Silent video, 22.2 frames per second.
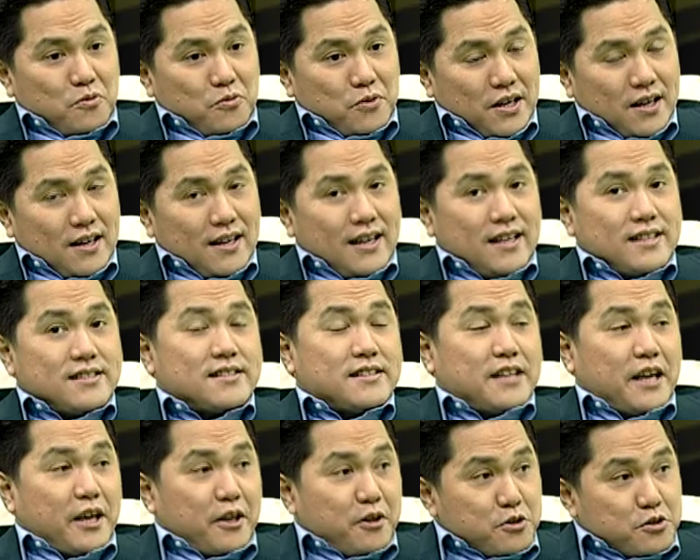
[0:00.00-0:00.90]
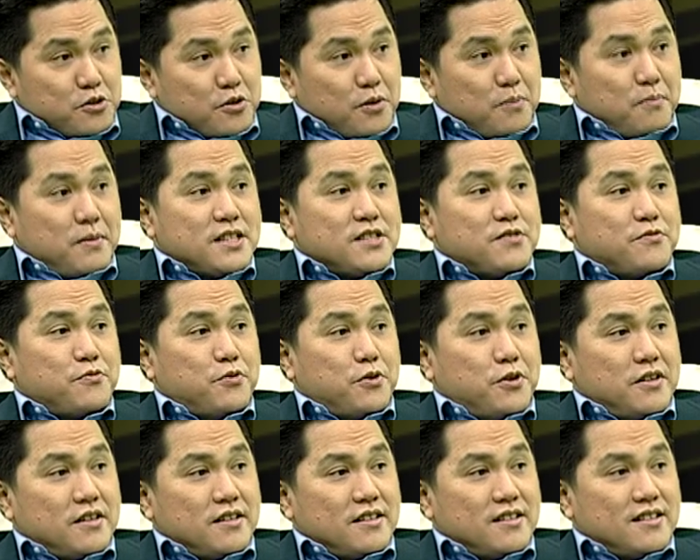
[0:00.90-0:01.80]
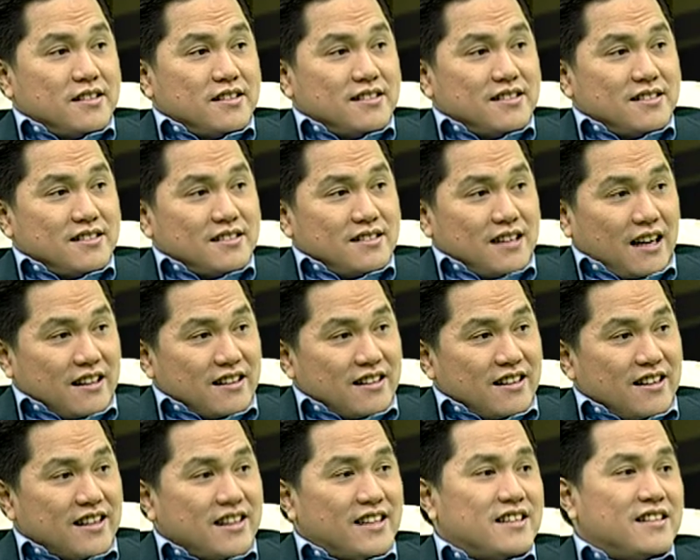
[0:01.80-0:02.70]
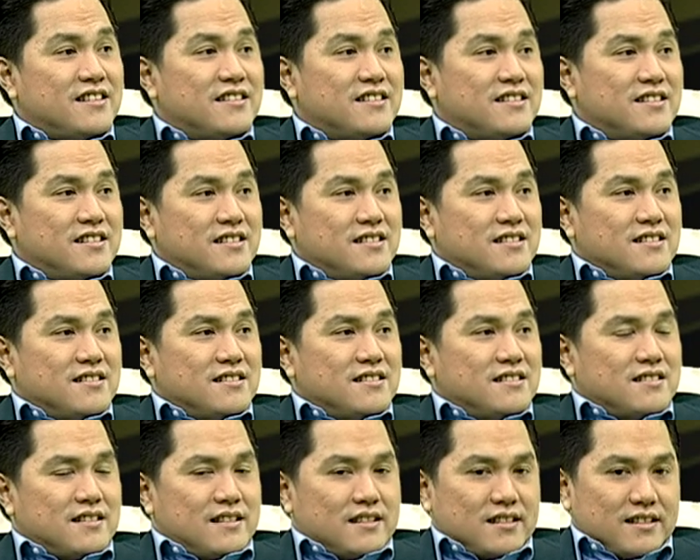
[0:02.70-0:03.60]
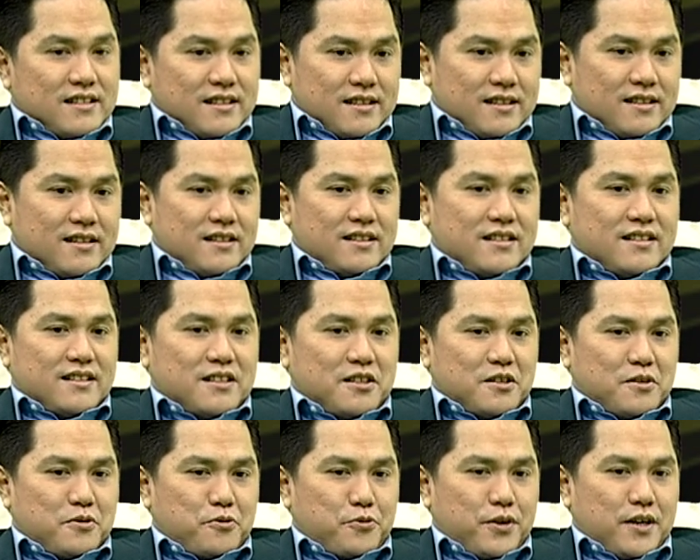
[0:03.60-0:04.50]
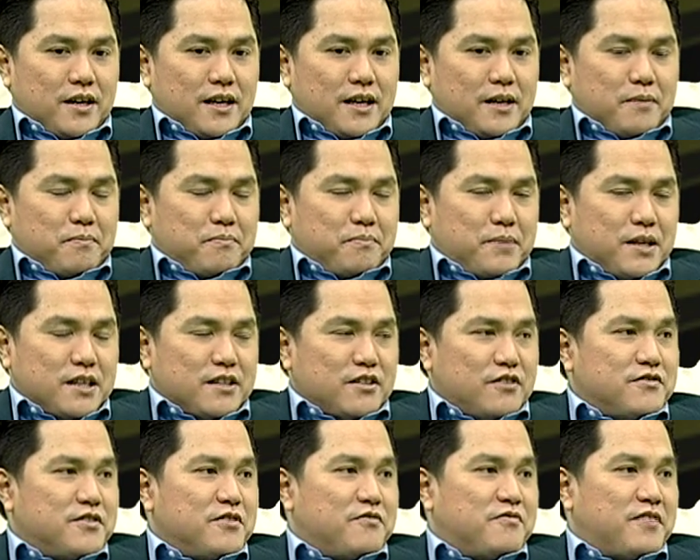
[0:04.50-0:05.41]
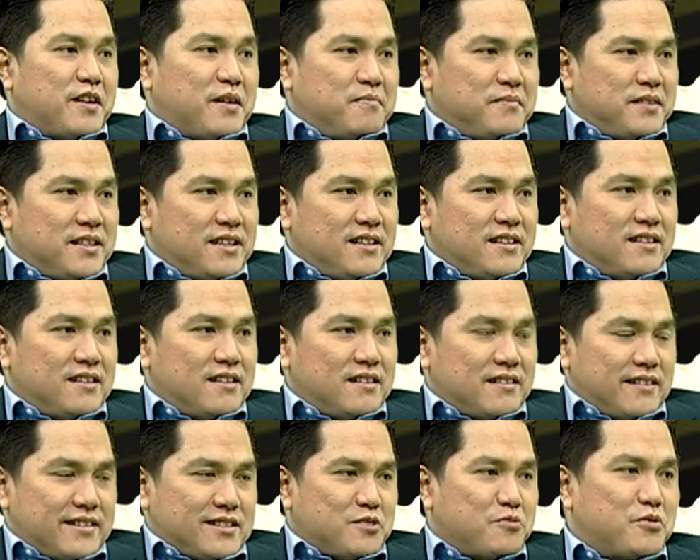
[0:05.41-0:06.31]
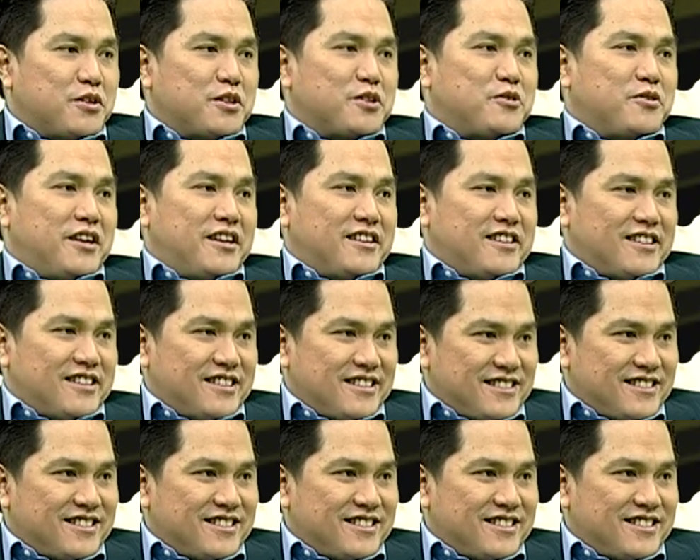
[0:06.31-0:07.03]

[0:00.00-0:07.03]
one last, thank you so much for the honoring. I think I'm part of the family. Let's work together.